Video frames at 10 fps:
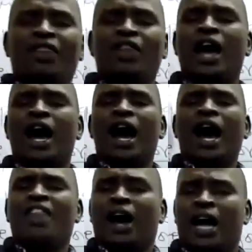there are
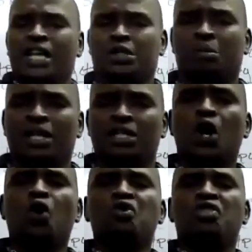other customers
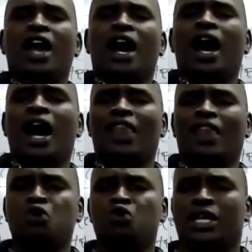or there are
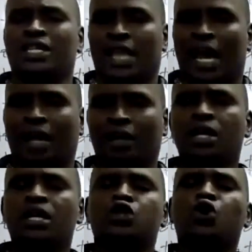other users there.
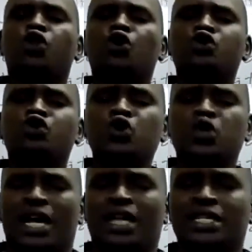So those
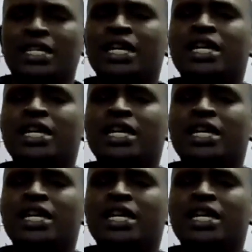users,